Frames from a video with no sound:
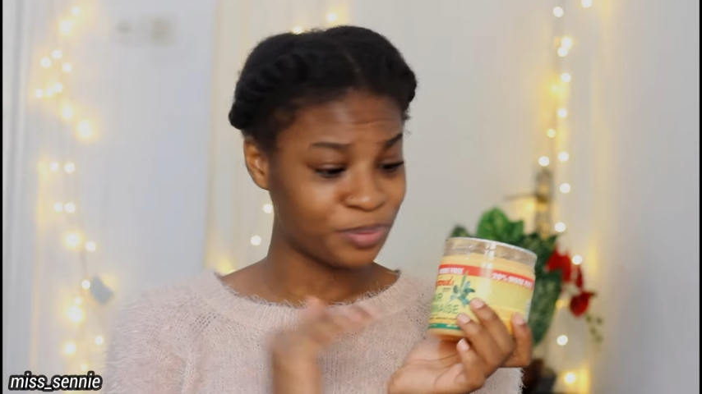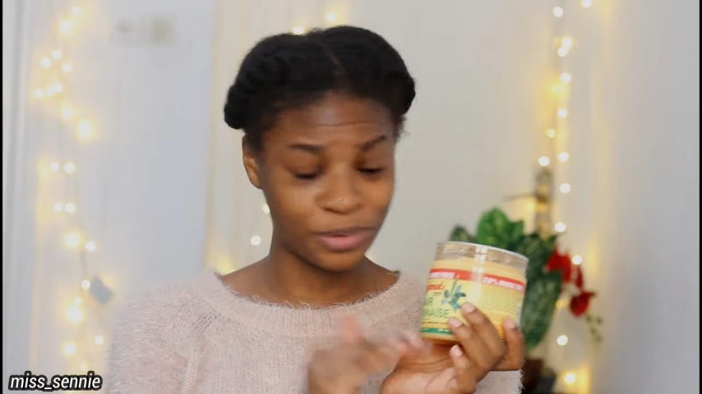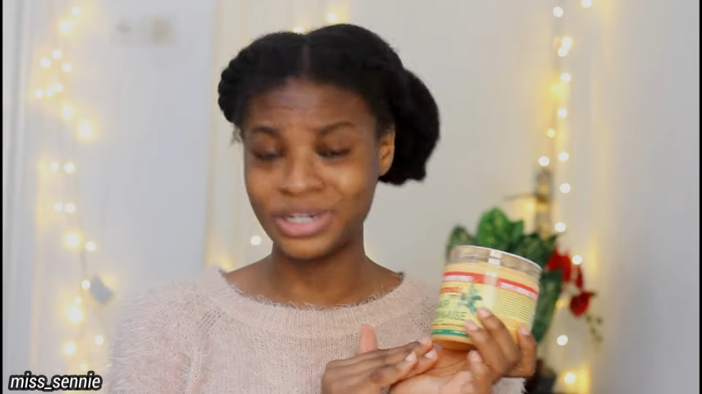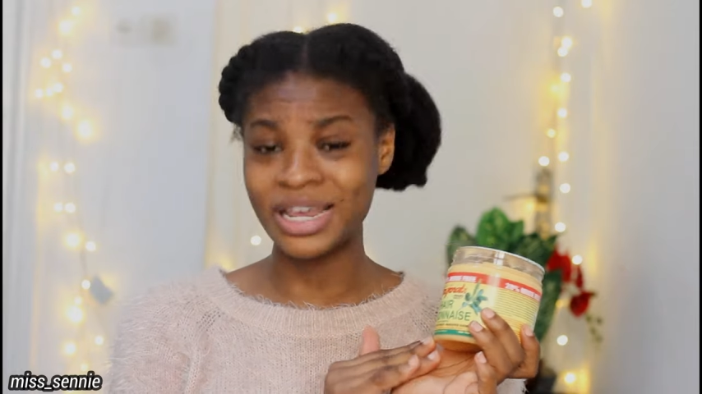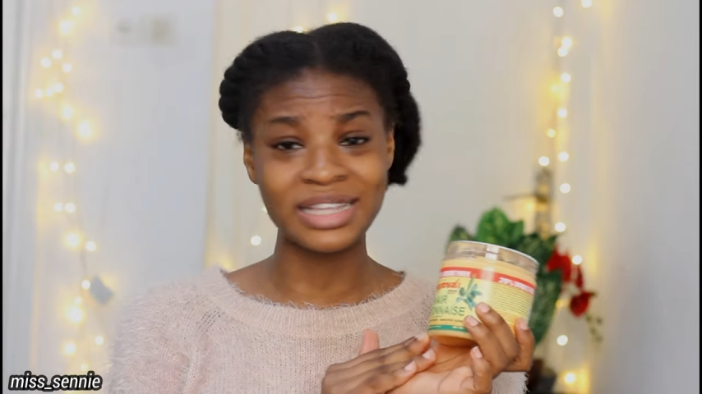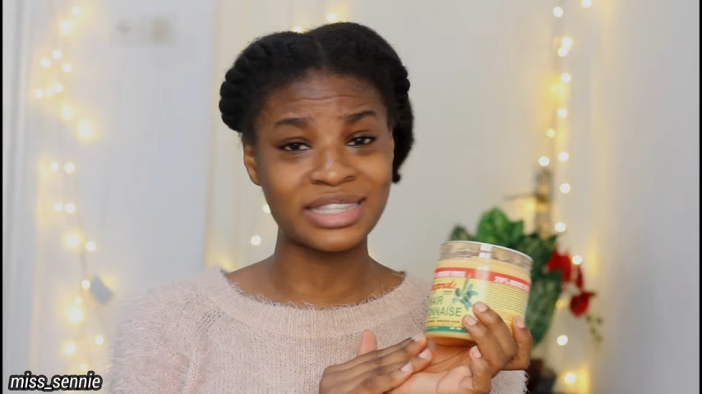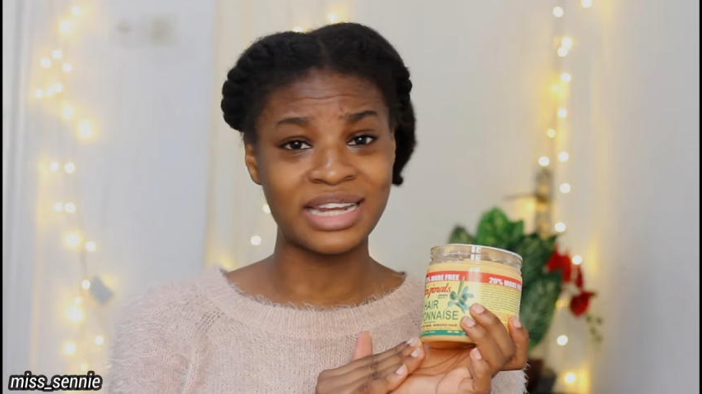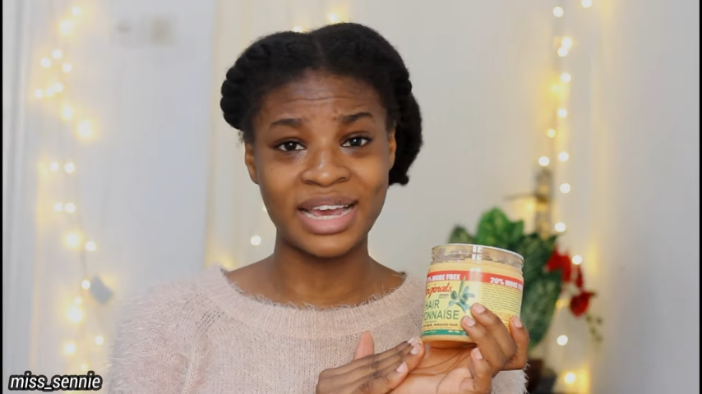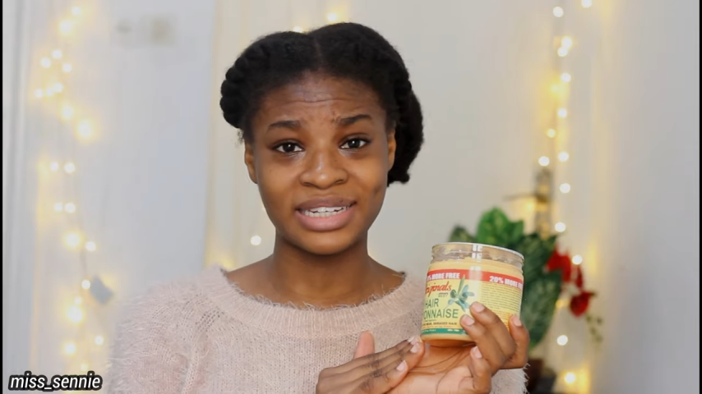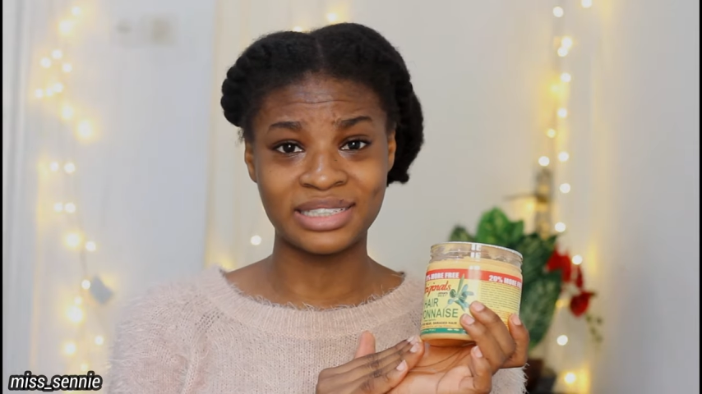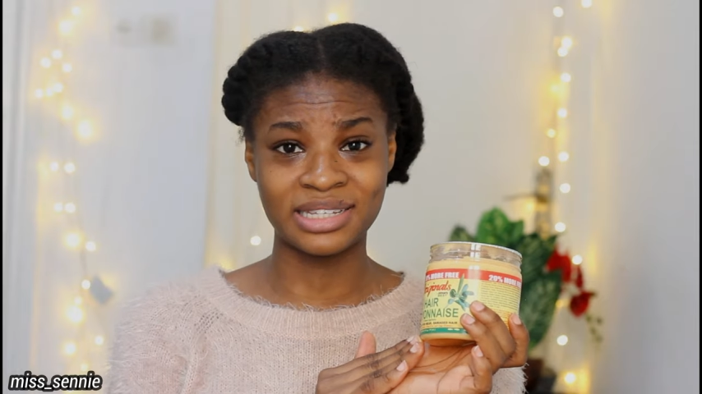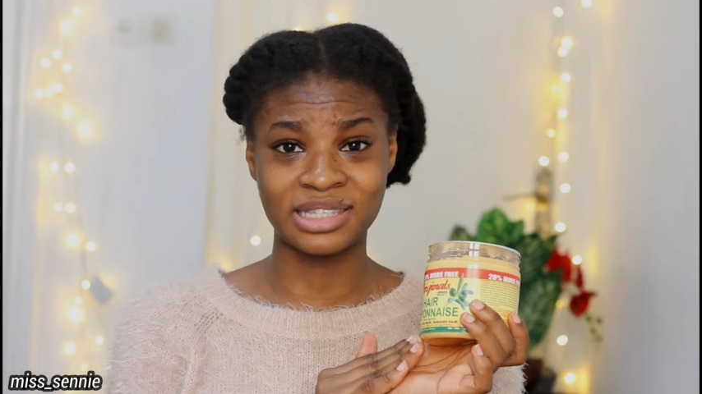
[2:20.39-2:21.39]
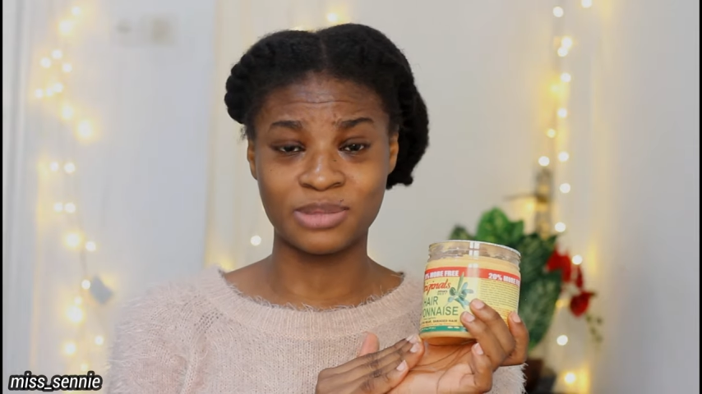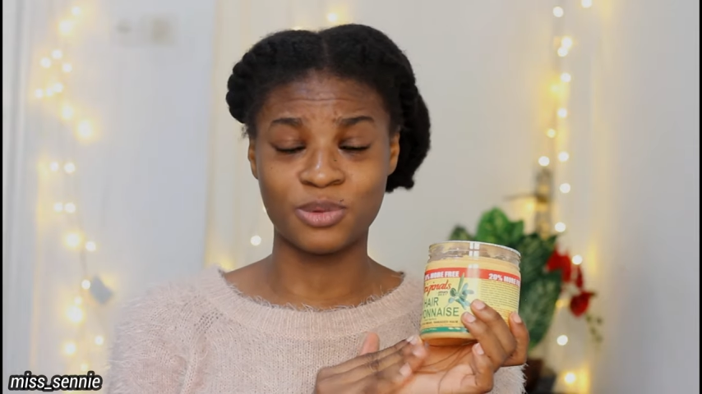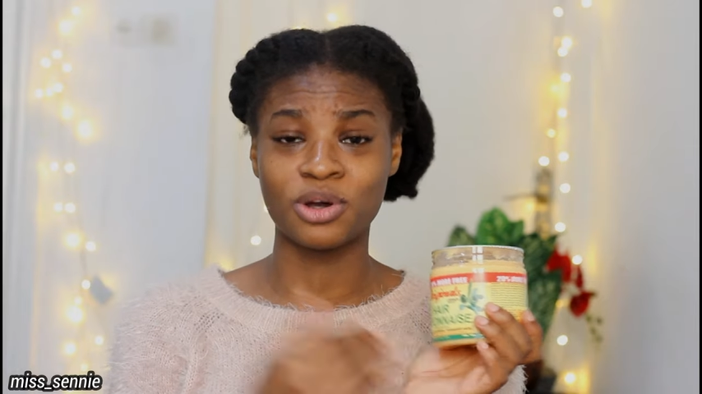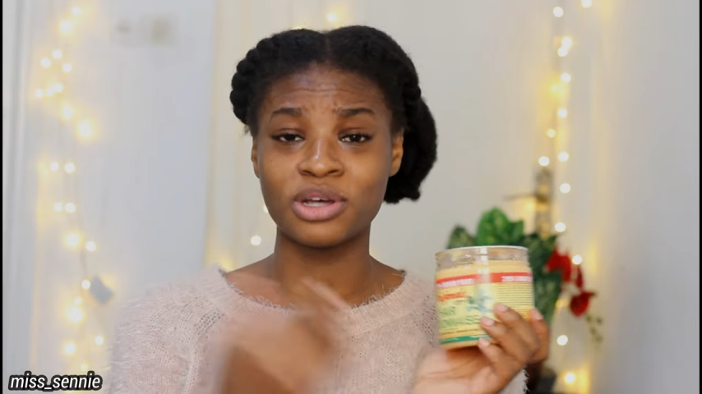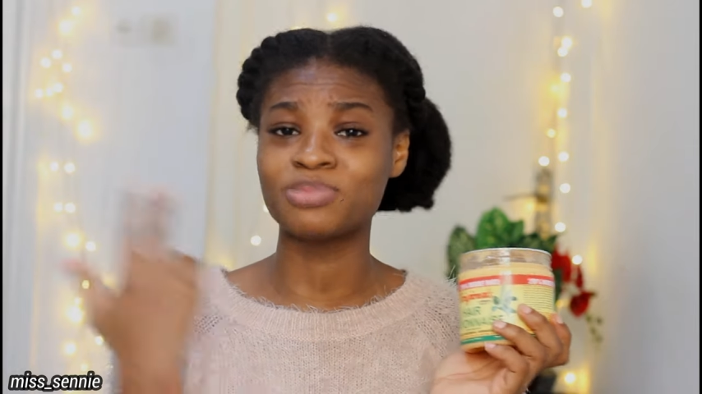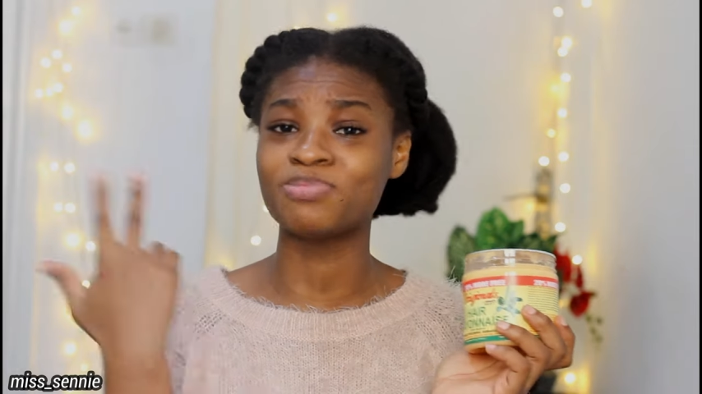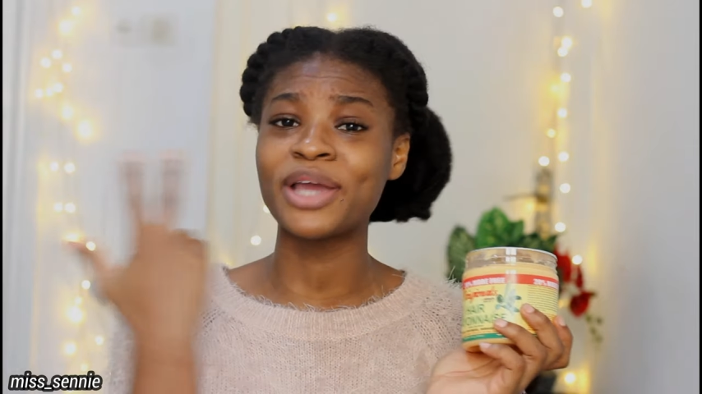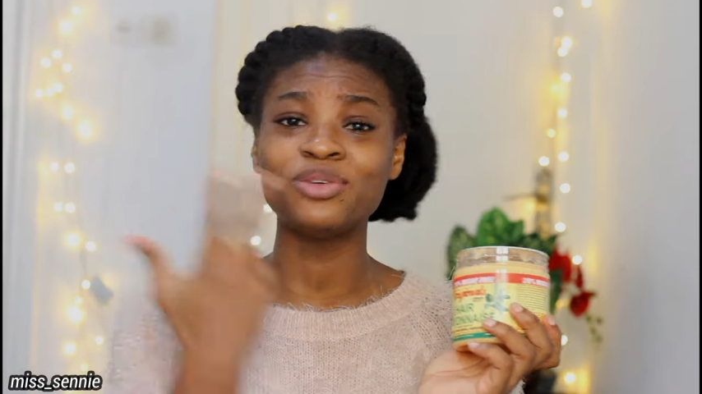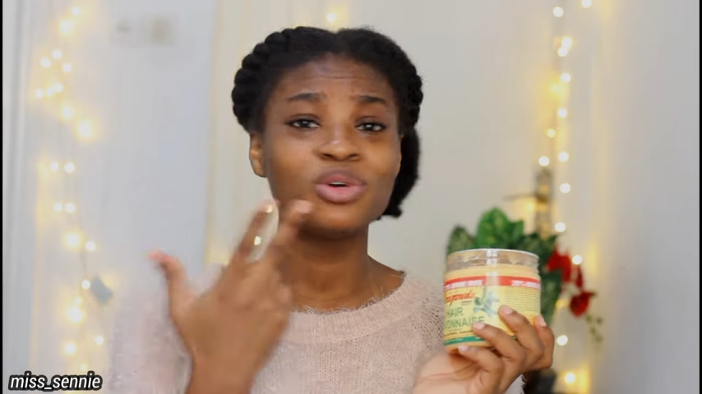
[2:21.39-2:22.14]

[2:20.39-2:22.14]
products like this is because my